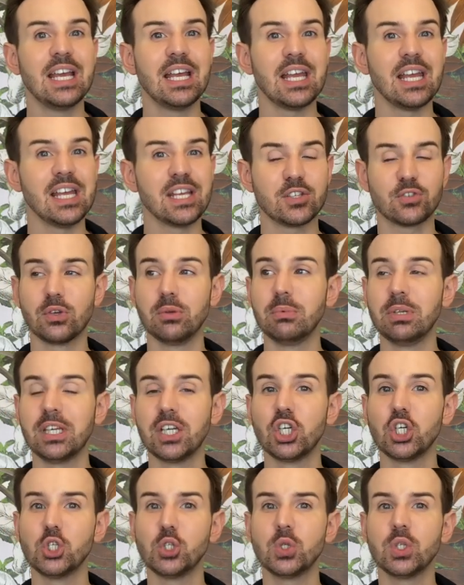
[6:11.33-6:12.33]
extremely
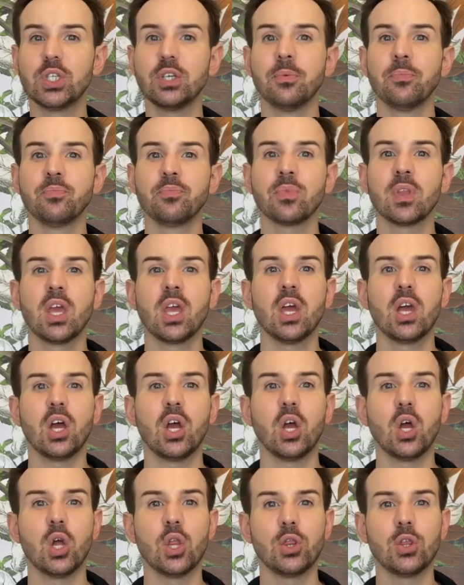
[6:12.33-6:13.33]
good,
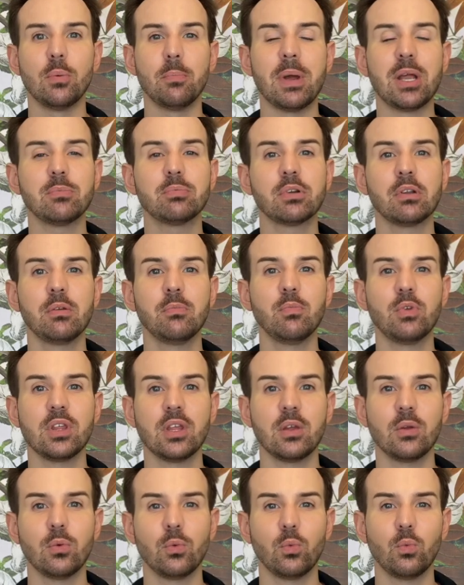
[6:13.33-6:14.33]
the main
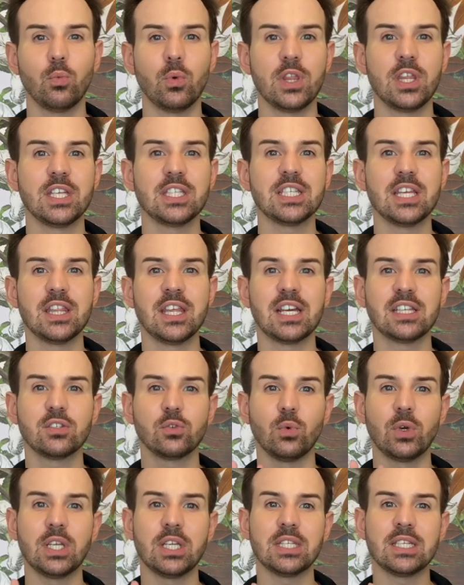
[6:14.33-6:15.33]
problem with it is that
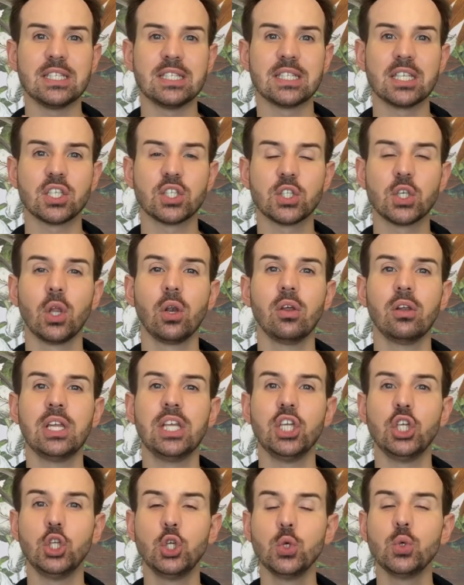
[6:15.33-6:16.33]
when it is solely
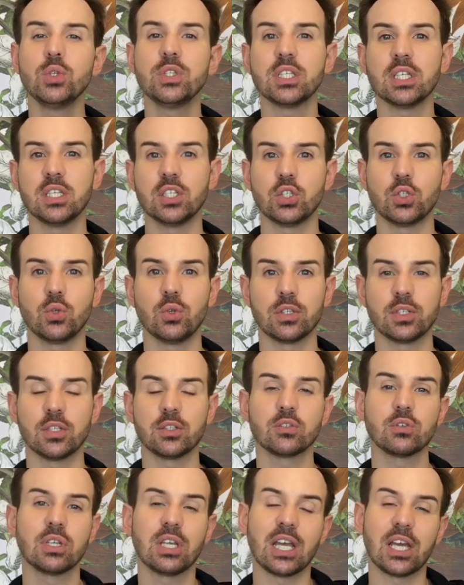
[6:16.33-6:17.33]
used into a
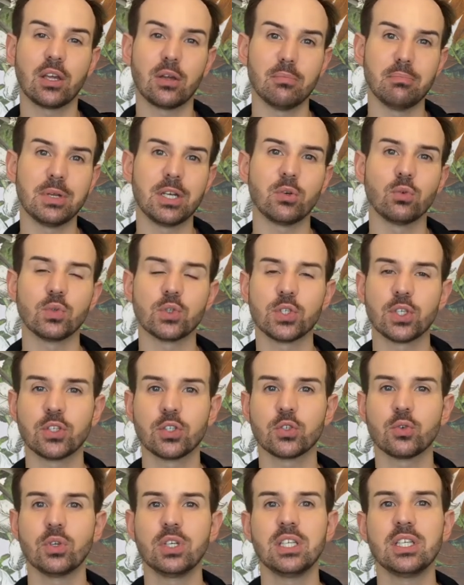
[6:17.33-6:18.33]
sunscreen, like a mineral
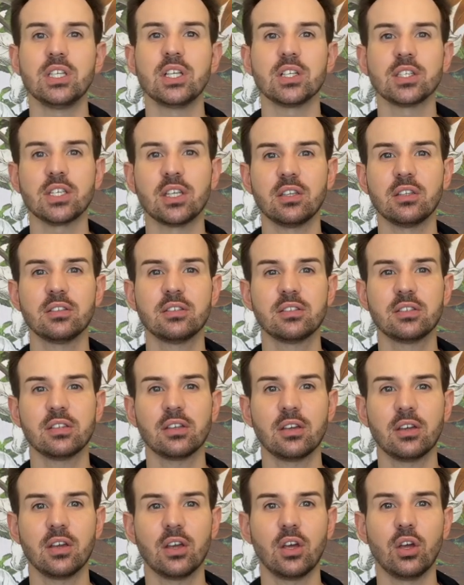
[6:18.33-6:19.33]
sunscreen, it doesn't
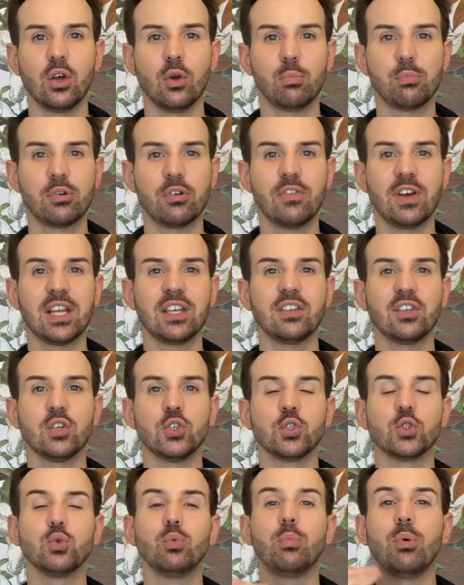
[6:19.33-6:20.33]
provide a
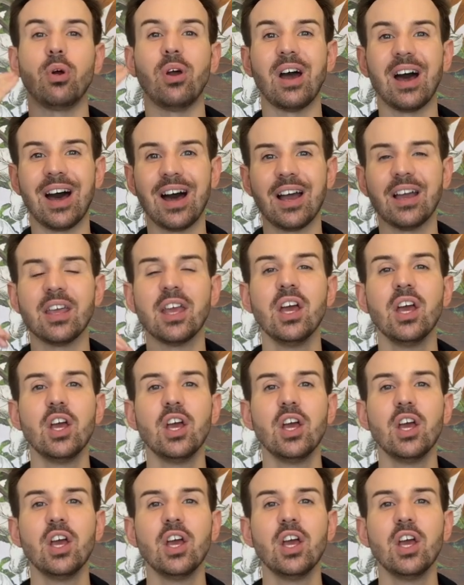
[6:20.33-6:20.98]
super high